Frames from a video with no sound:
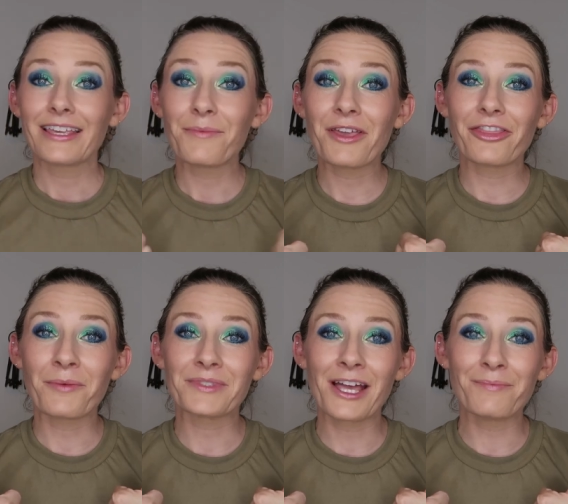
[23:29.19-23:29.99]
Give me a
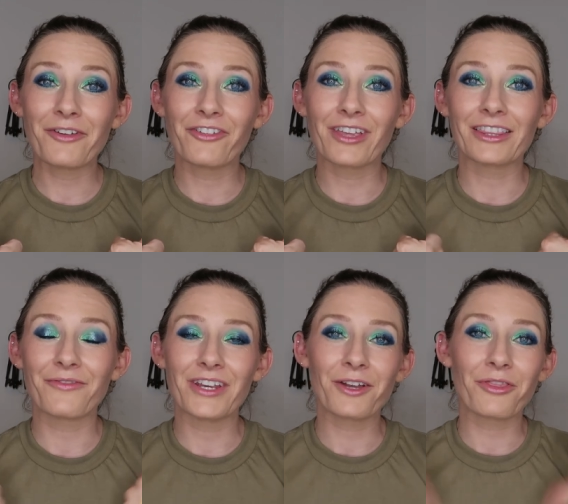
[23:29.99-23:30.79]
thumbs up if you liked
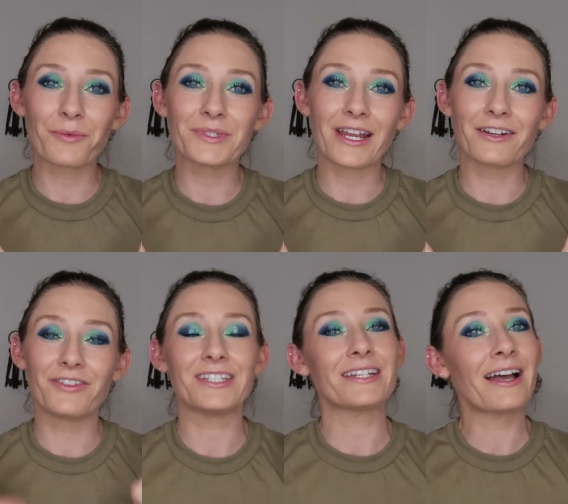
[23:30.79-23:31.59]
the video, thumbs down
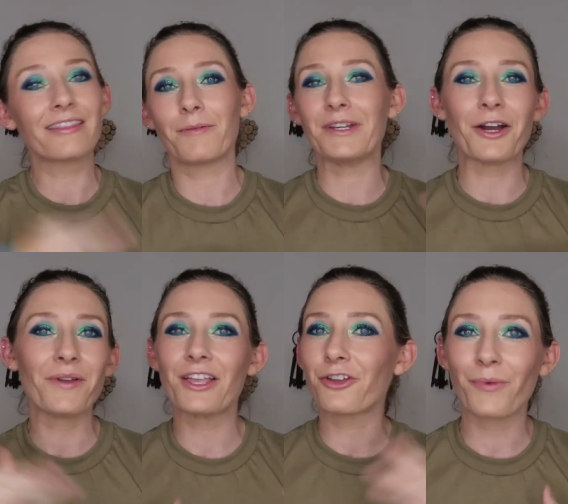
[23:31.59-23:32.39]
if you did not. Let me
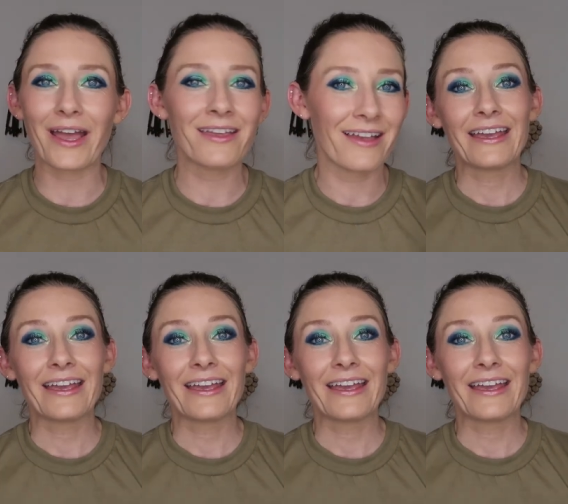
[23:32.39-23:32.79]
know either way.